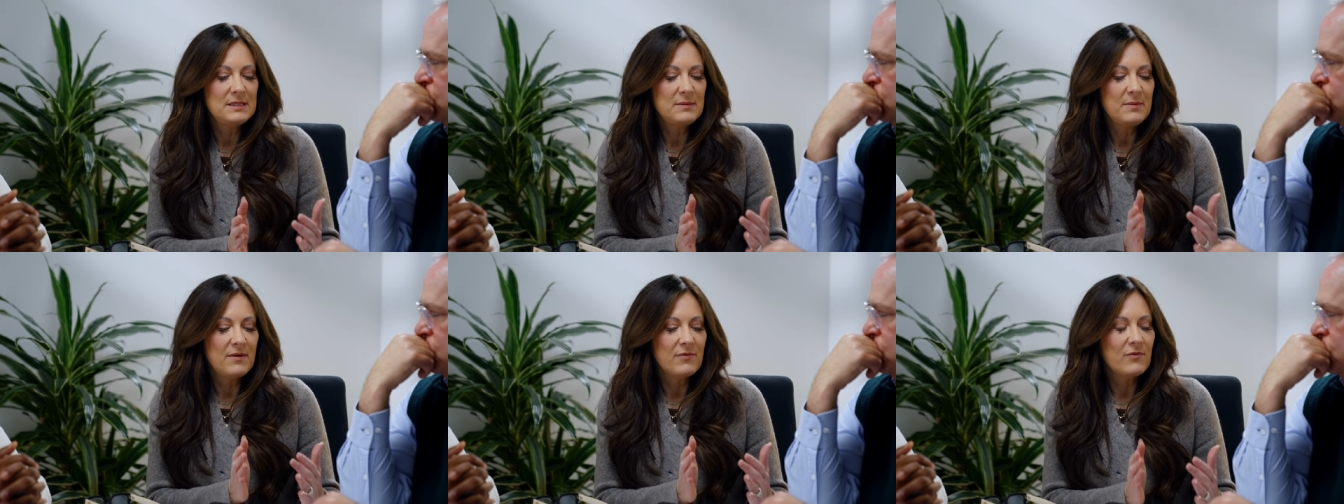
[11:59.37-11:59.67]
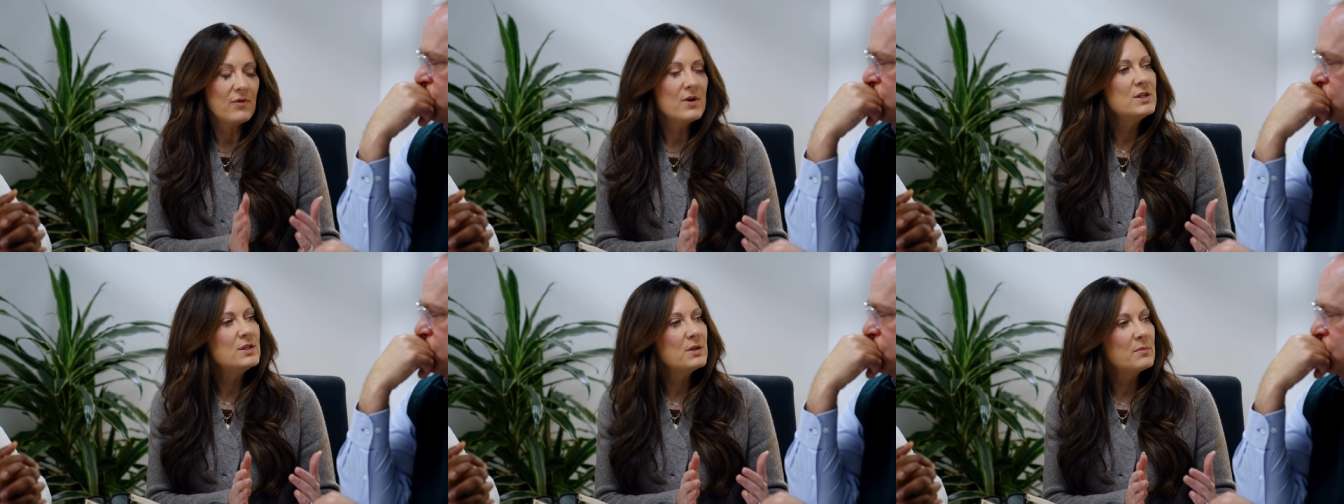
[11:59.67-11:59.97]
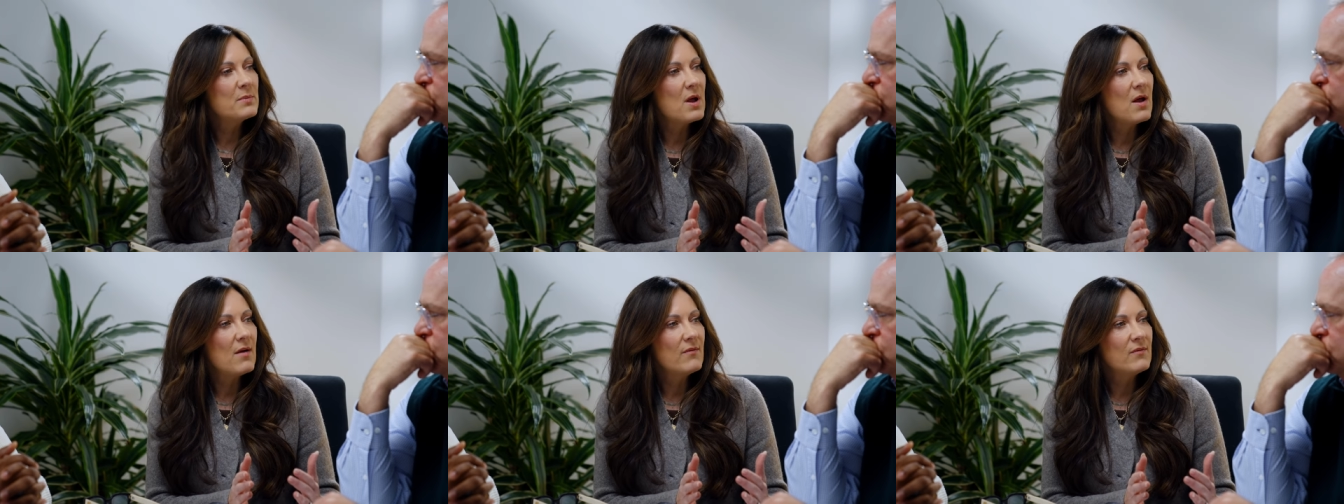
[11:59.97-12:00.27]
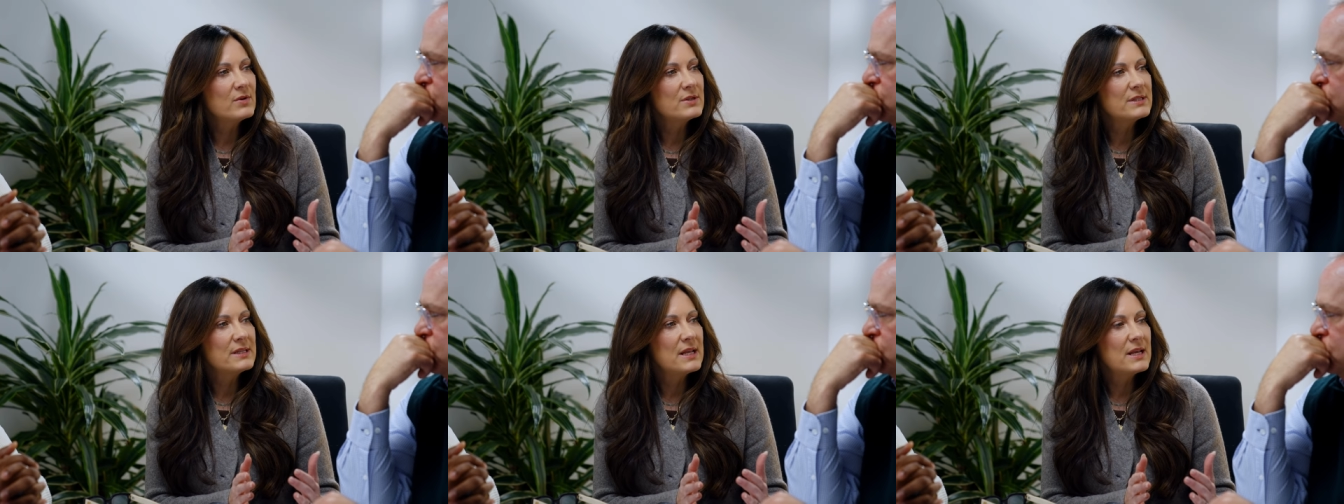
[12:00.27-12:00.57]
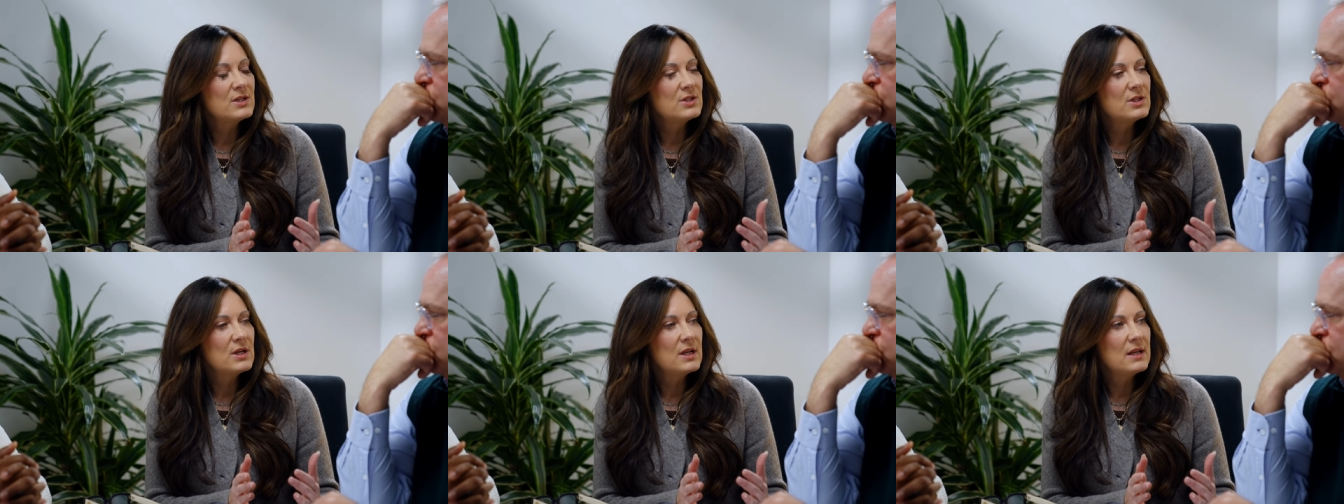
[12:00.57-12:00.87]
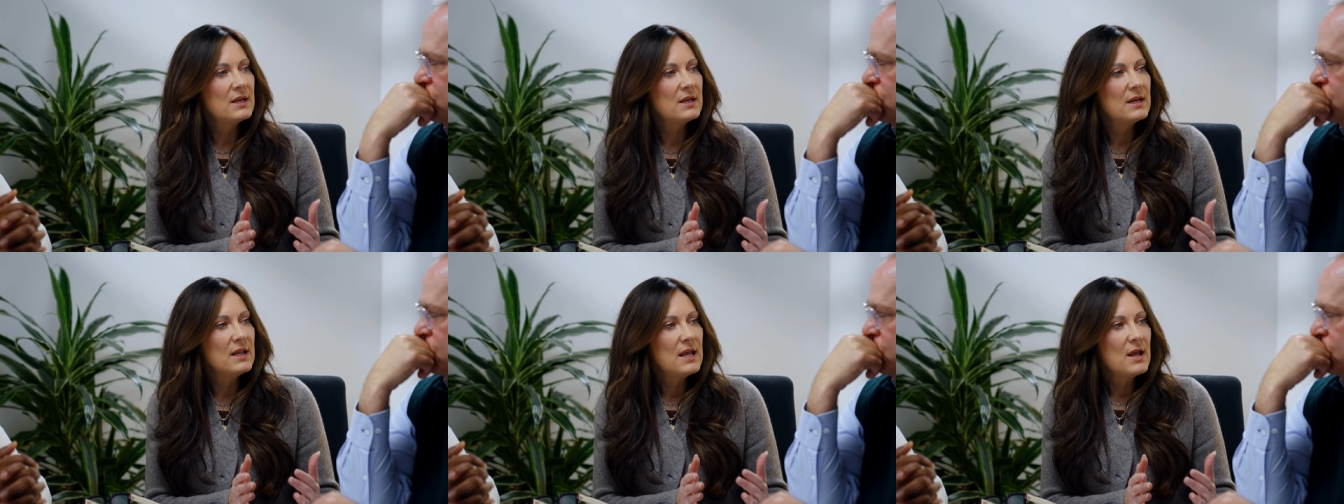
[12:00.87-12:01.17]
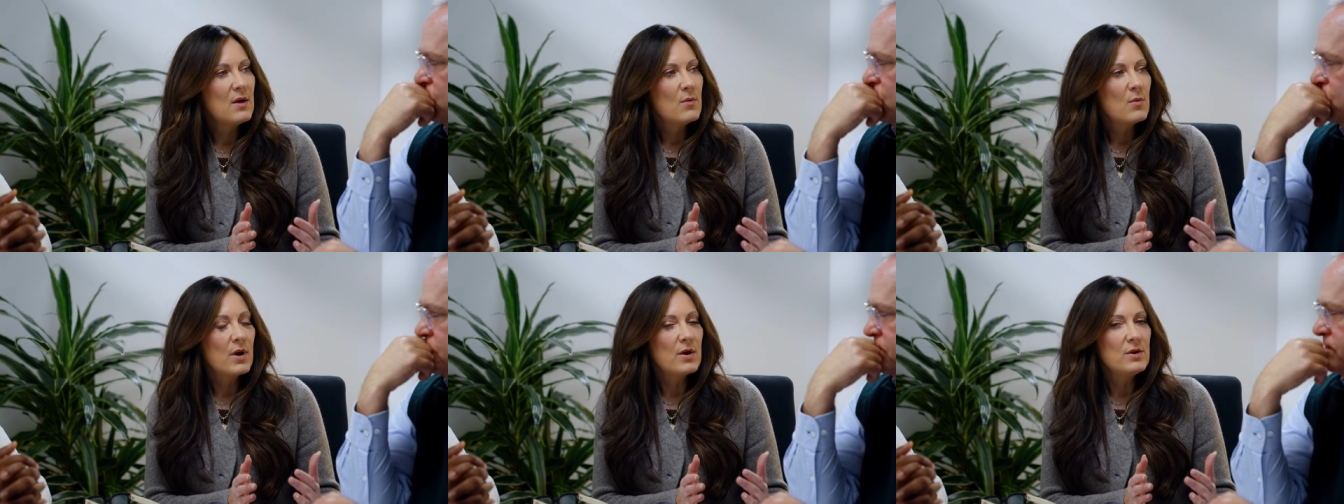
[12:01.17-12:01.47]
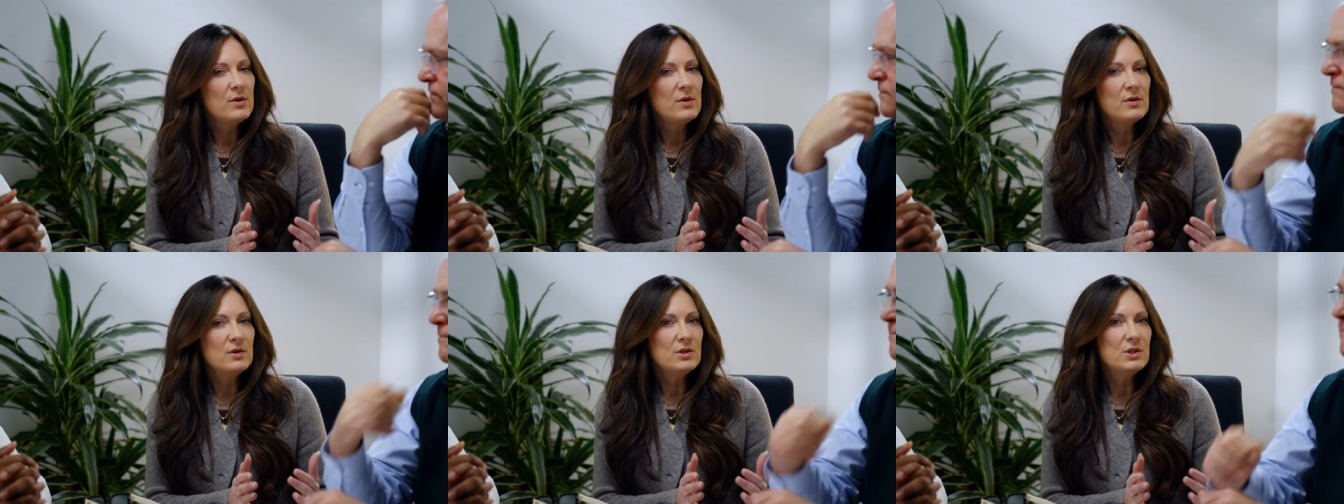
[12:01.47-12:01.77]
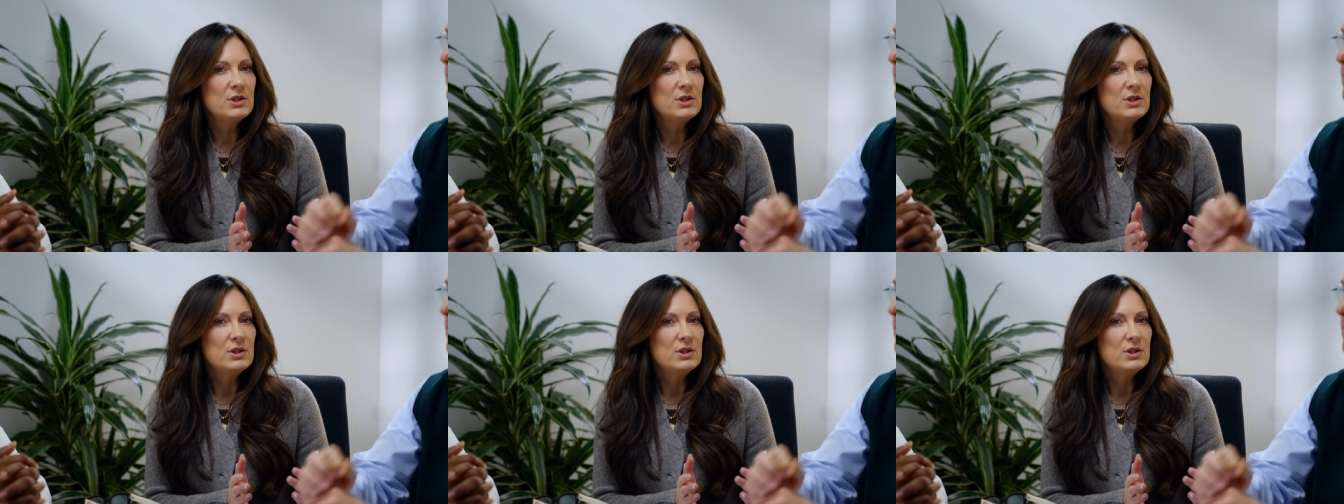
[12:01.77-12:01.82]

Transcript: to be a friendship conversation where you can